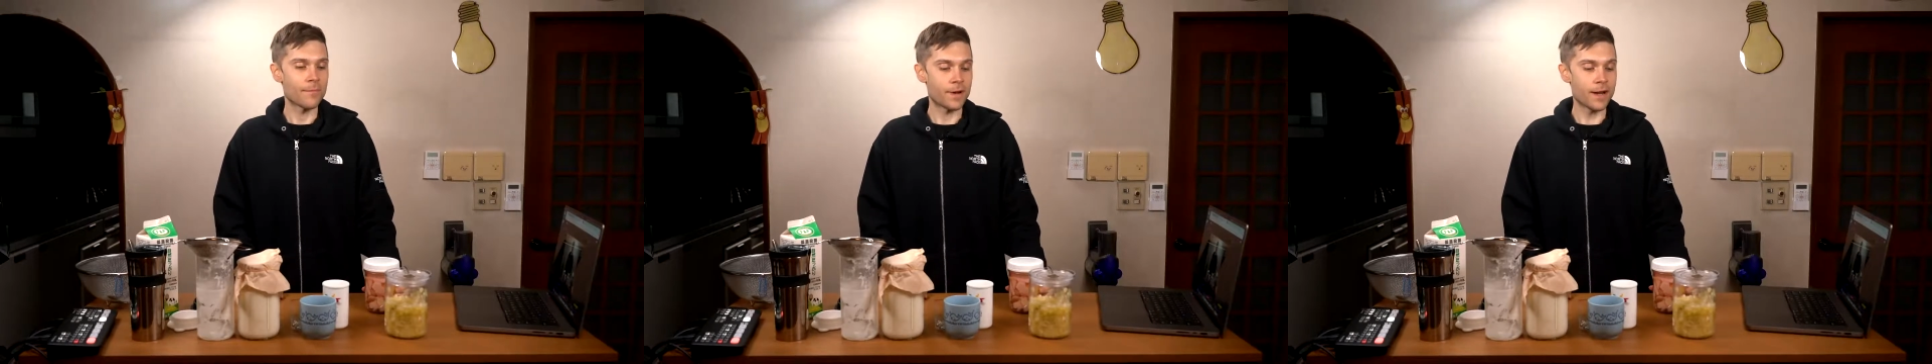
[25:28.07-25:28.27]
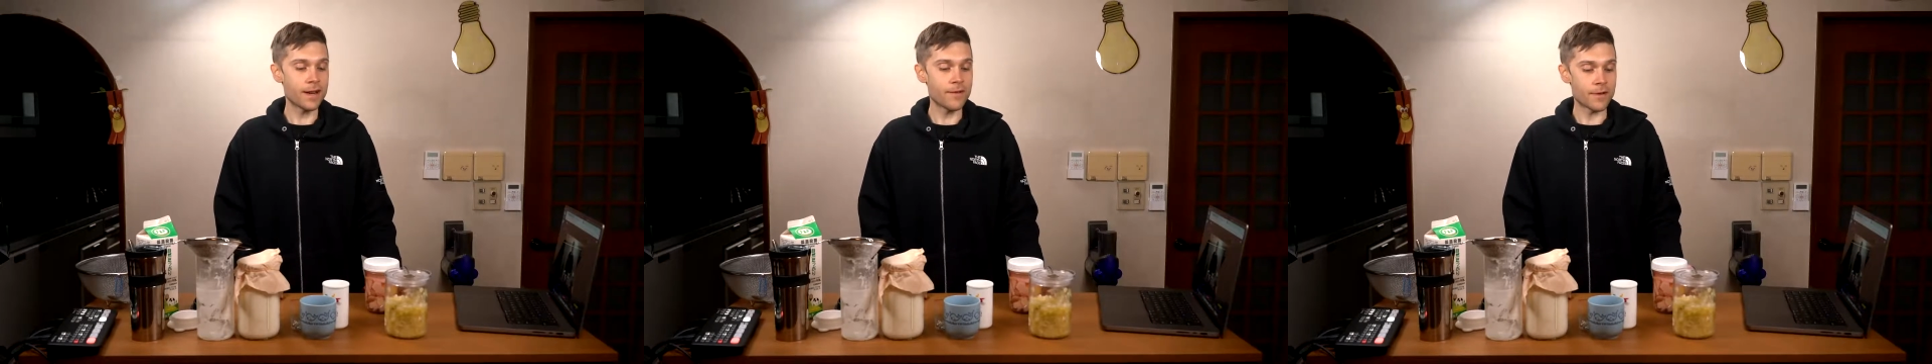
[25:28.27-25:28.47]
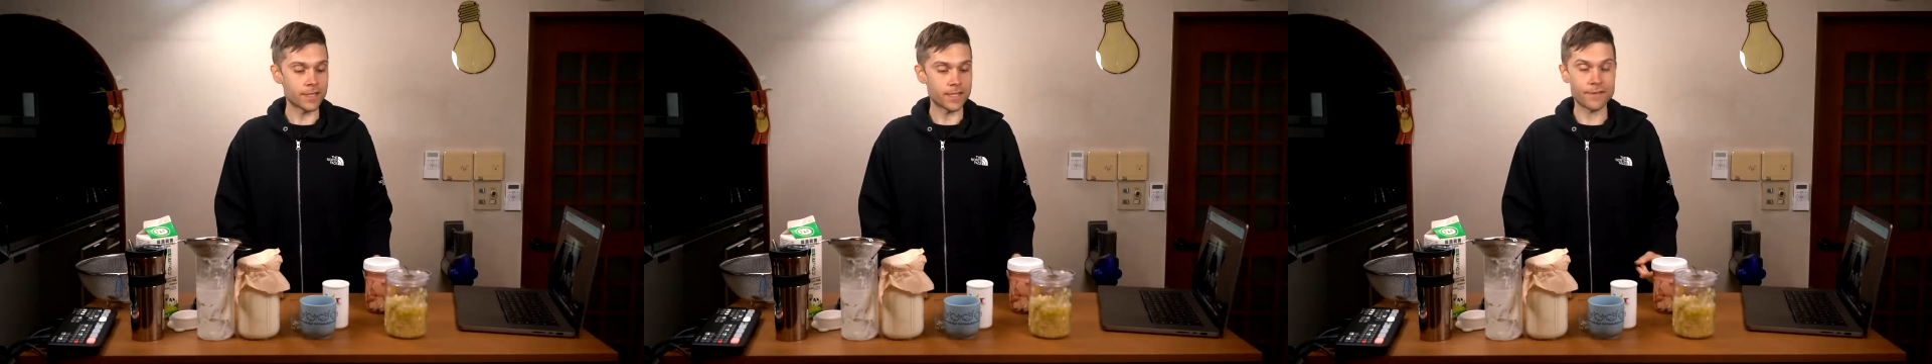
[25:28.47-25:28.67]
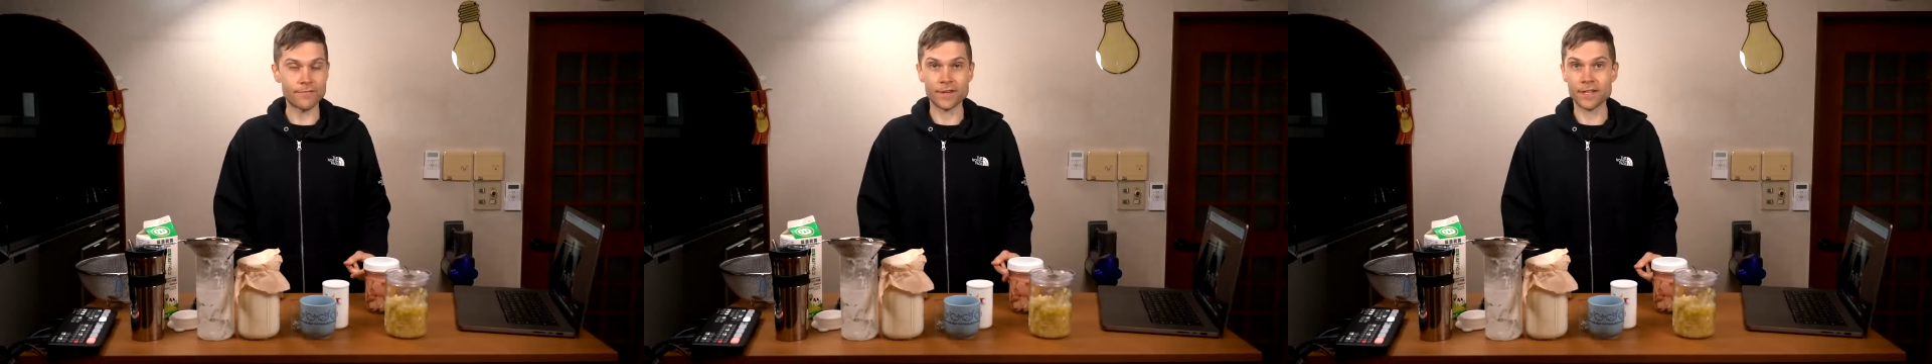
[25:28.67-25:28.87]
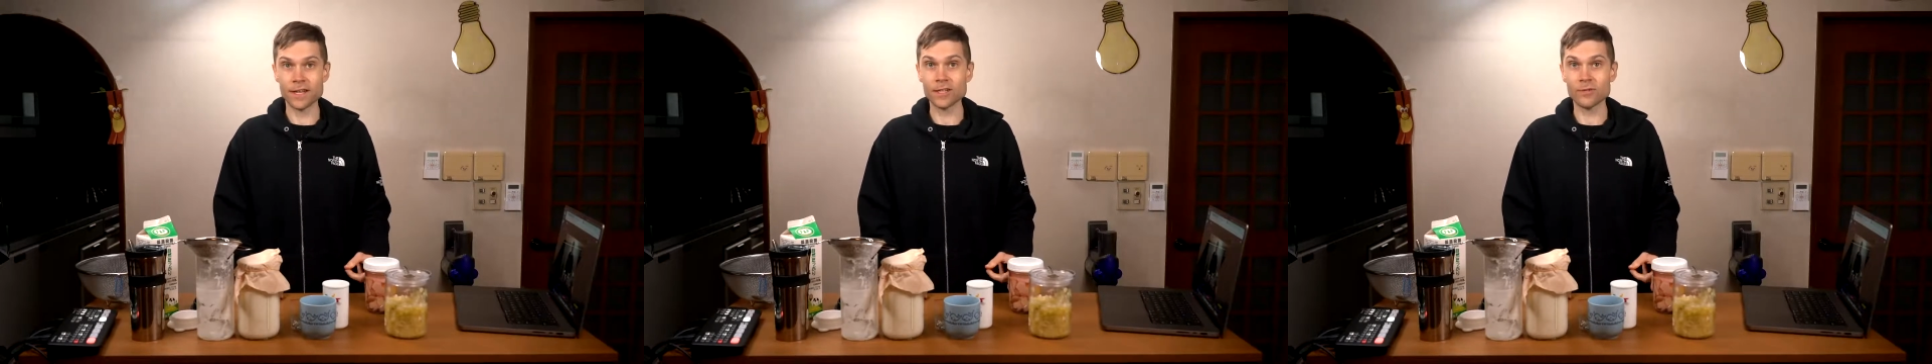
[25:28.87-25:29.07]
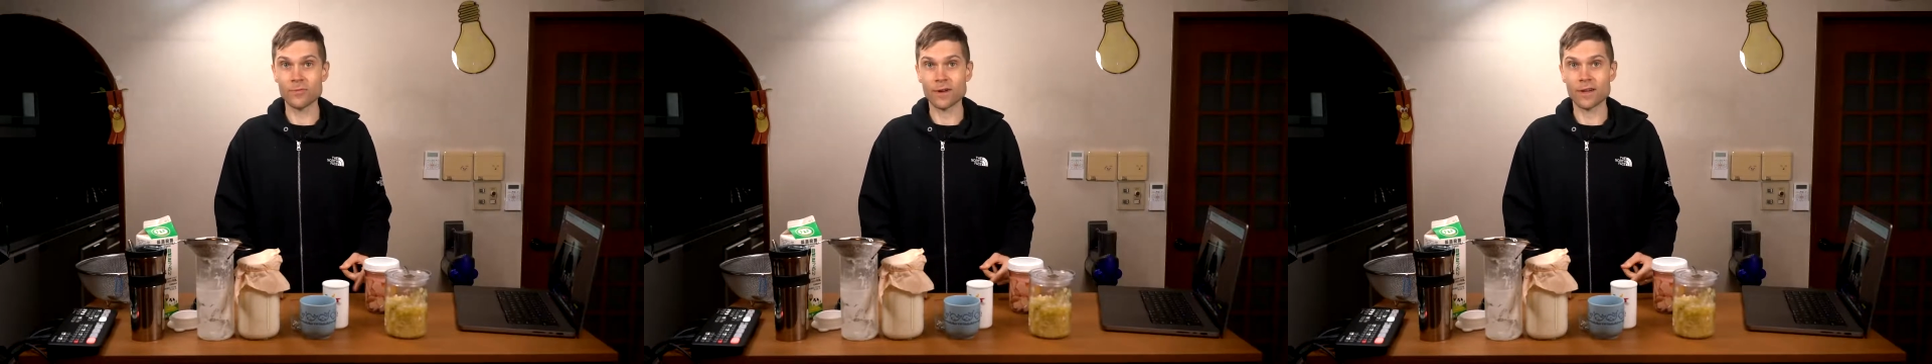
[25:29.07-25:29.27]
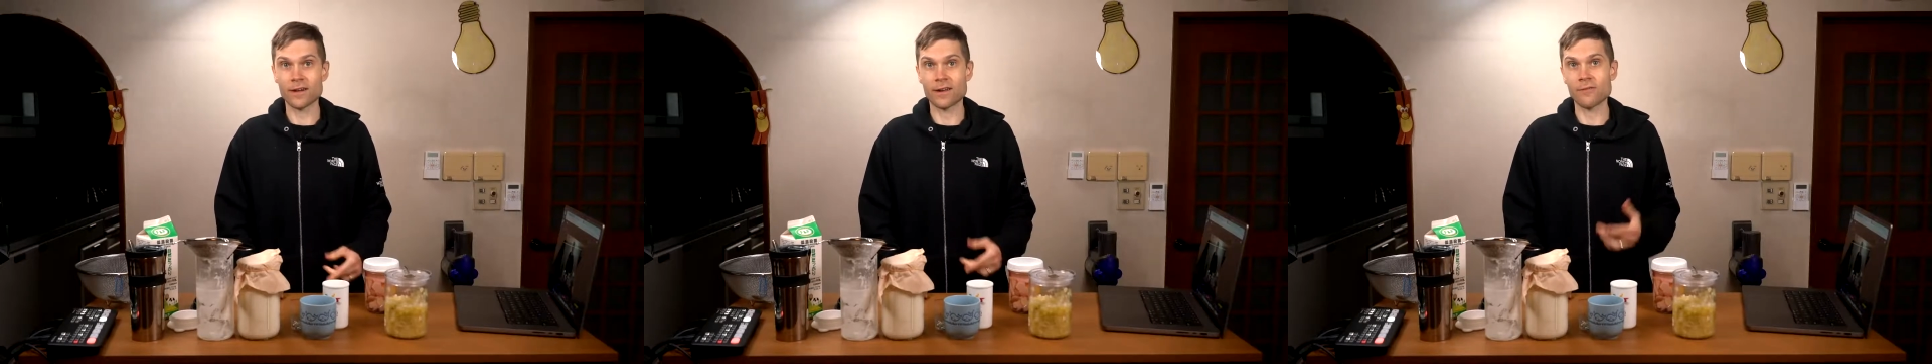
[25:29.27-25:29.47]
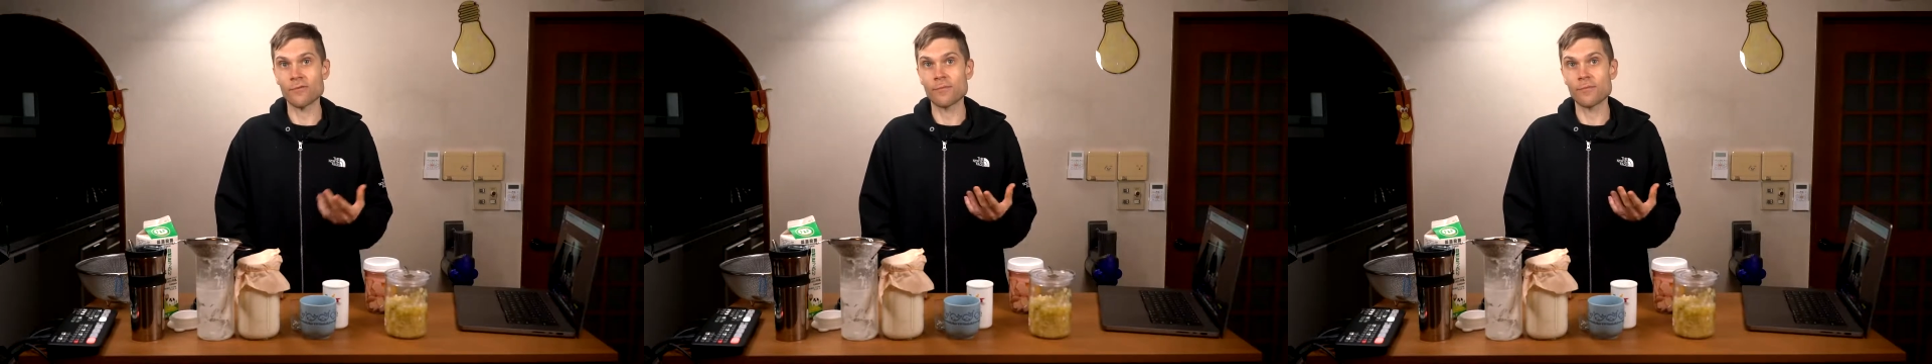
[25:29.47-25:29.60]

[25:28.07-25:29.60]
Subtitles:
But anyways, if it does work out,